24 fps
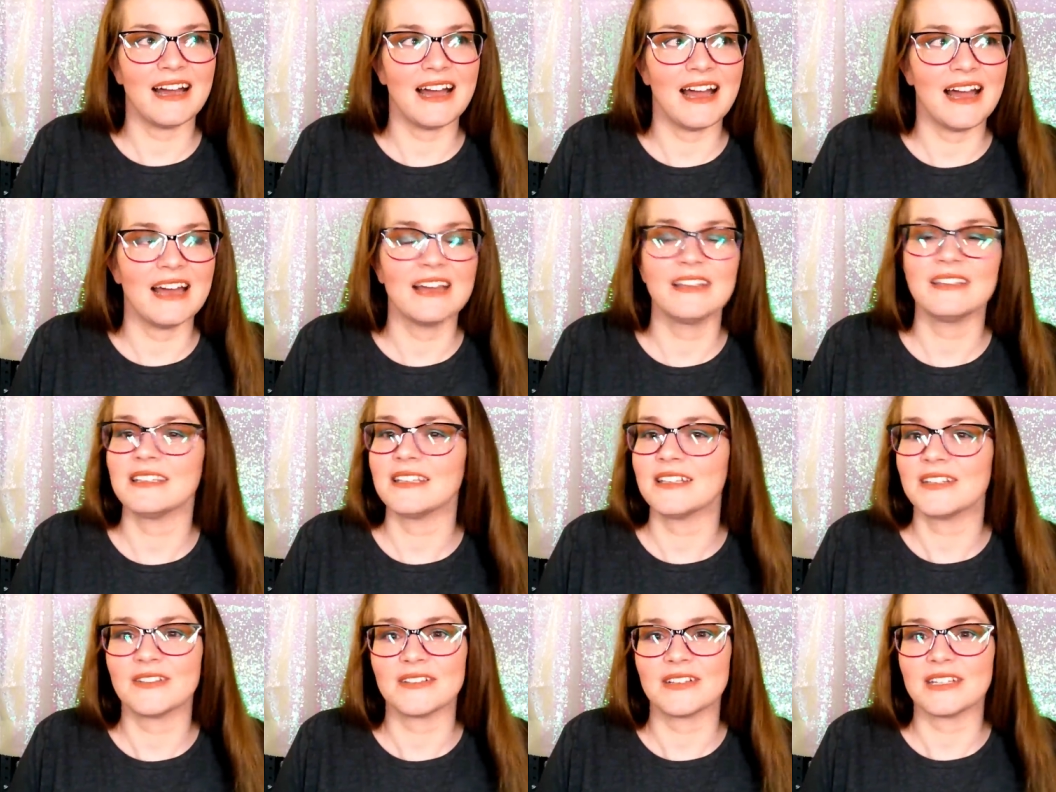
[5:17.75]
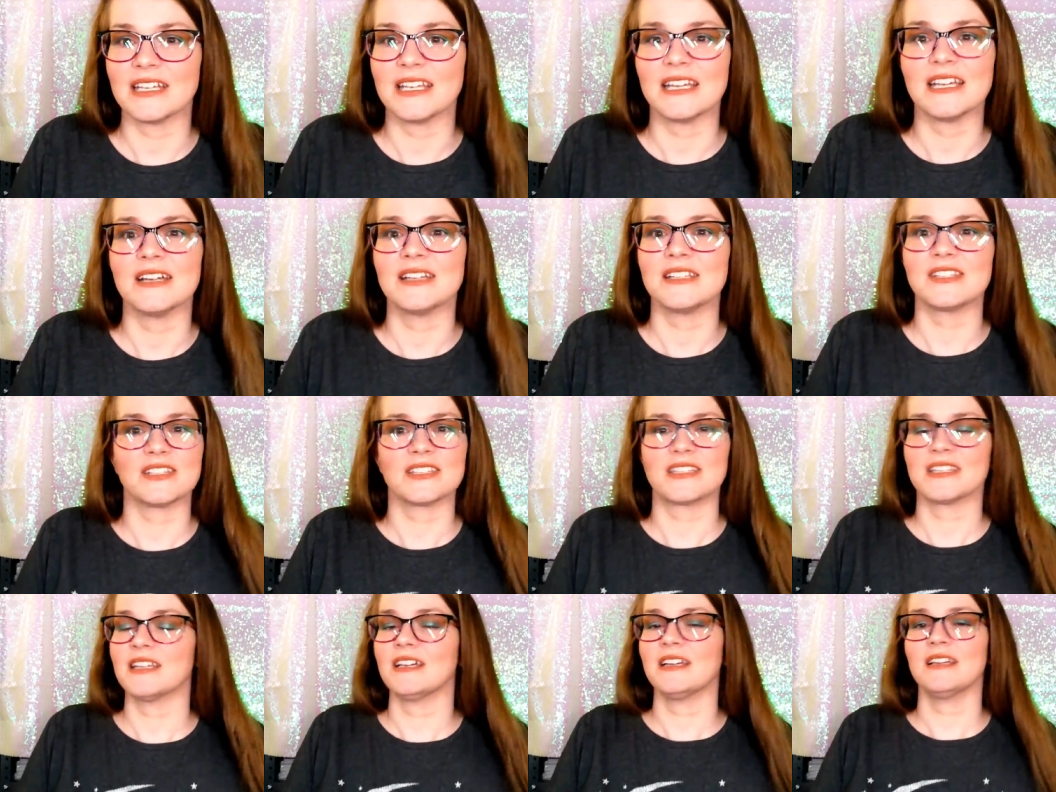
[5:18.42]
It literally
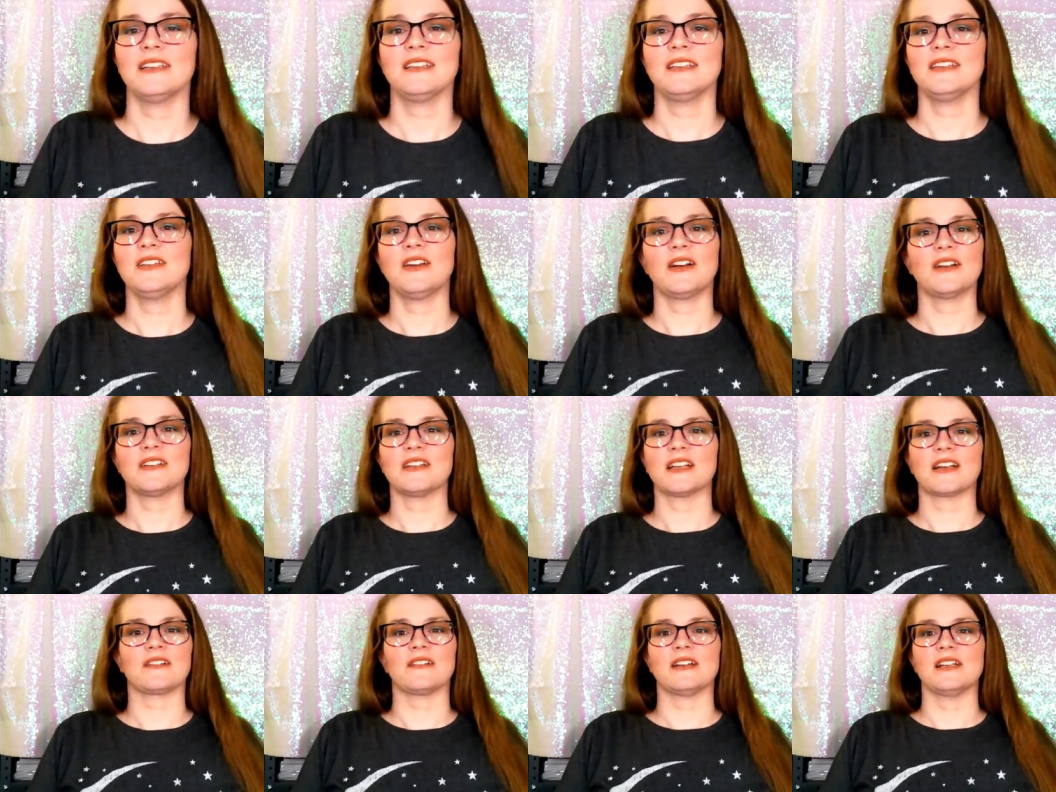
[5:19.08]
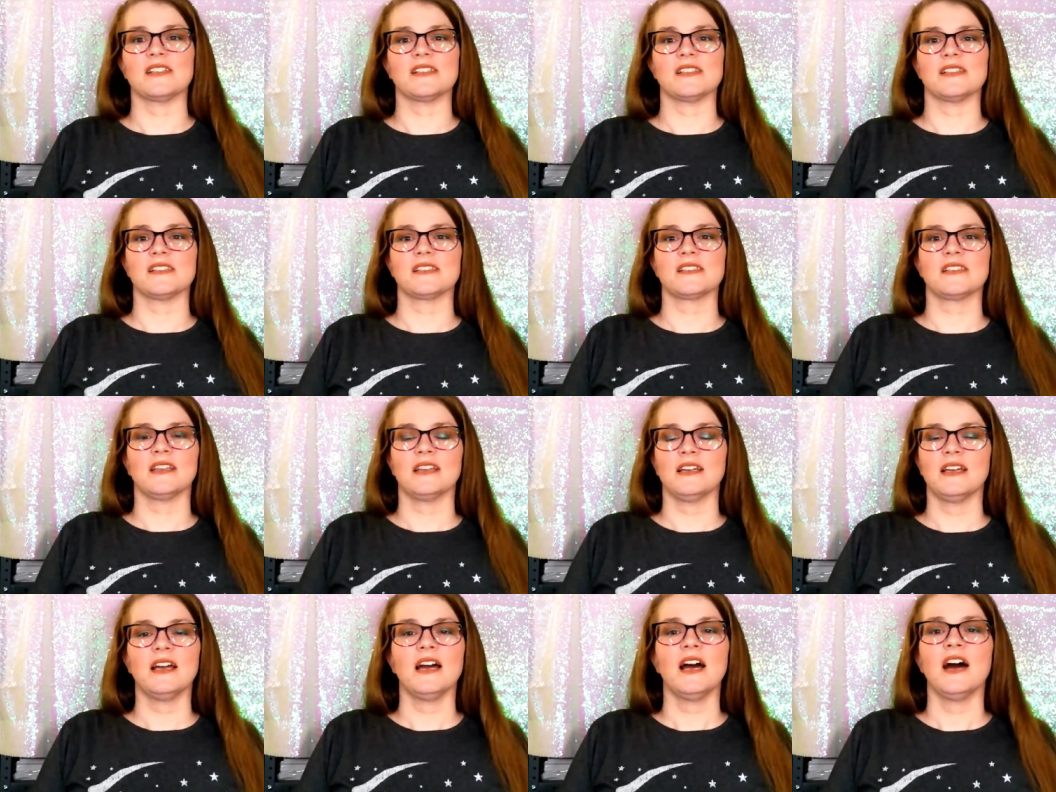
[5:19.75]
just yard decoration
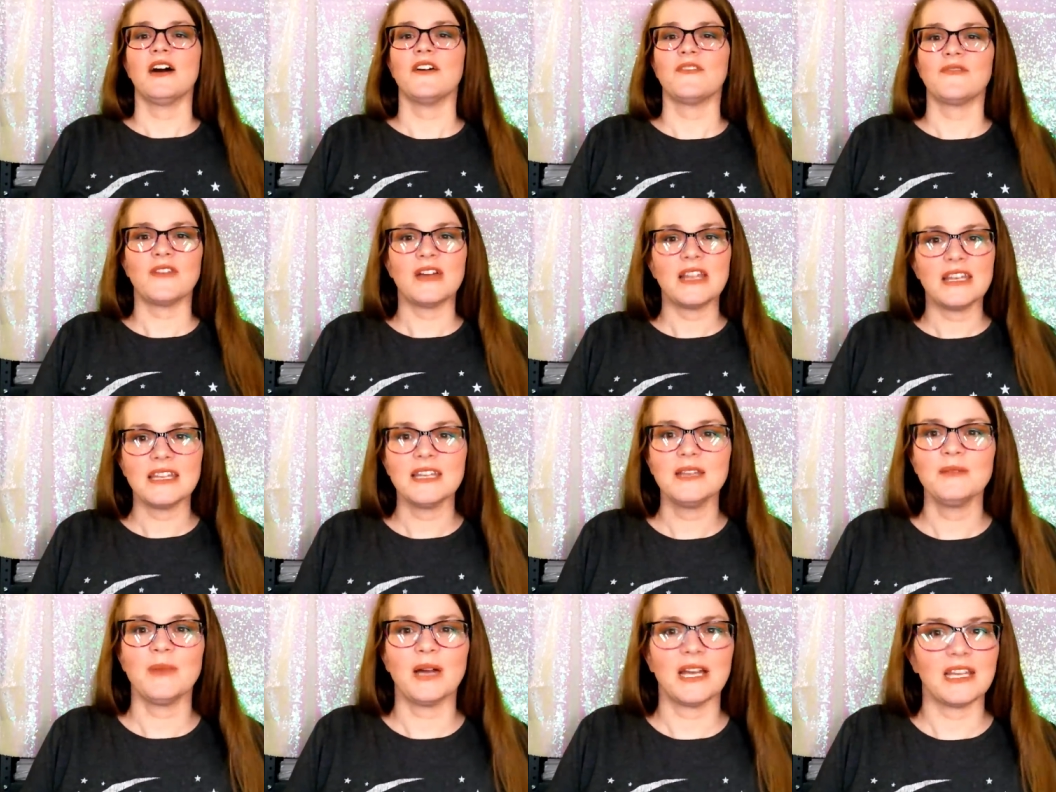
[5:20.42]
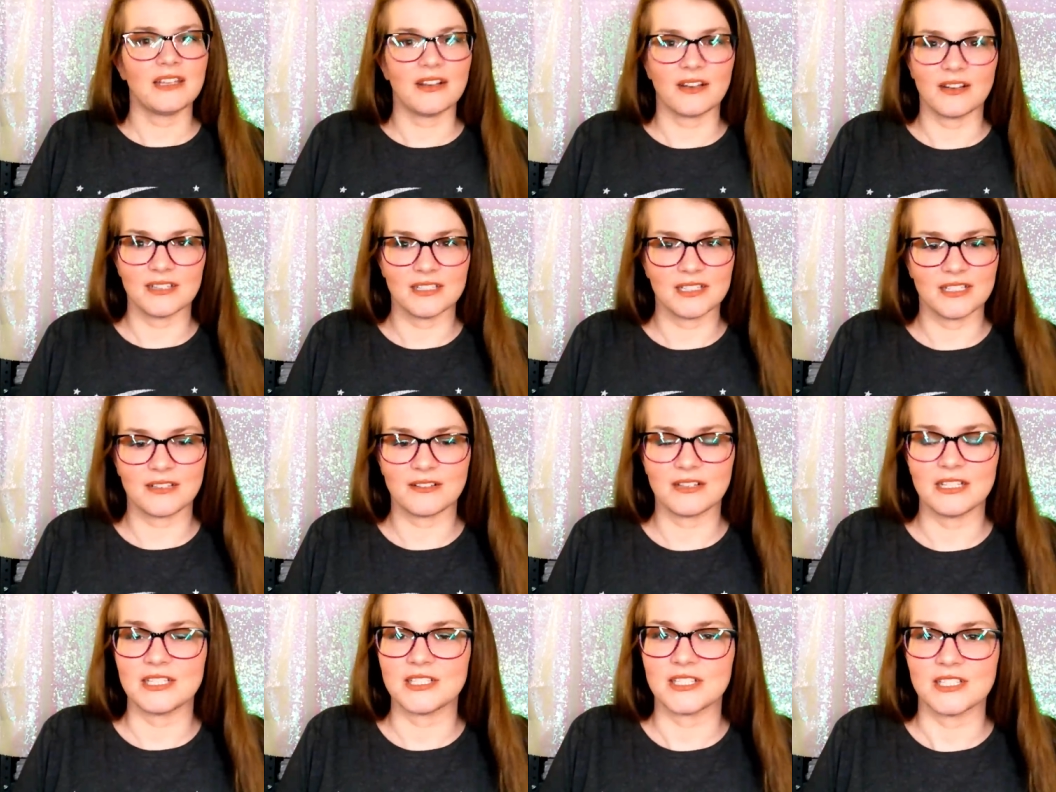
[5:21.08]
offended by yard
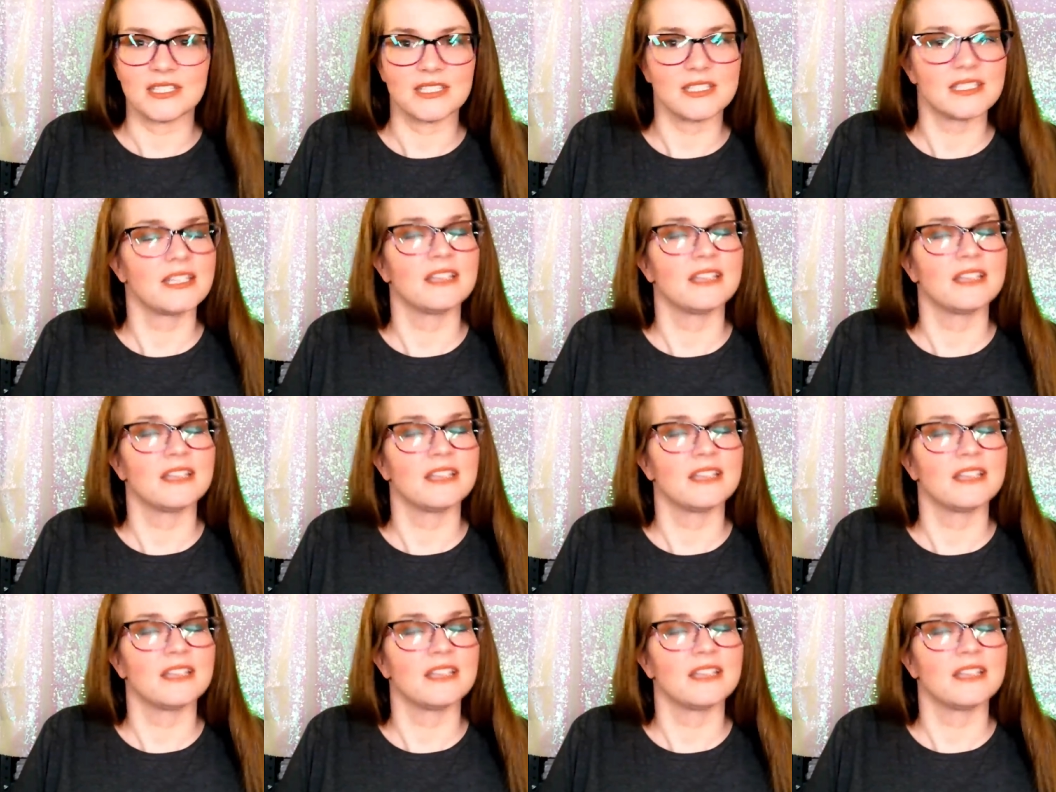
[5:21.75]
decorations.